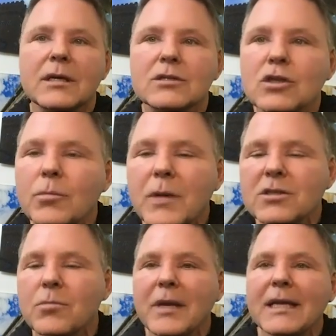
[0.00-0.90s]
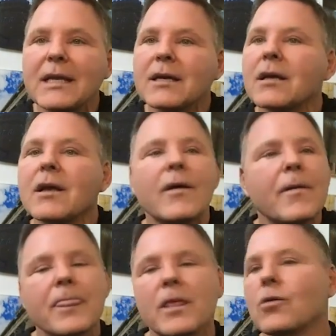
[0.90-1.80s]
too much media,
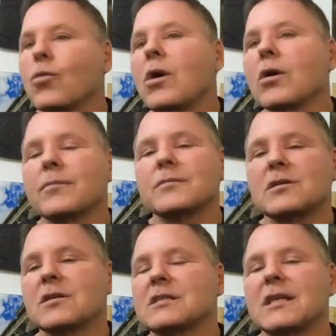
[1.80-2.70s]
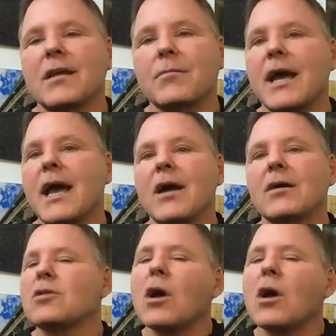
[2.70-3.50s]
you're welcome to just stay at my house.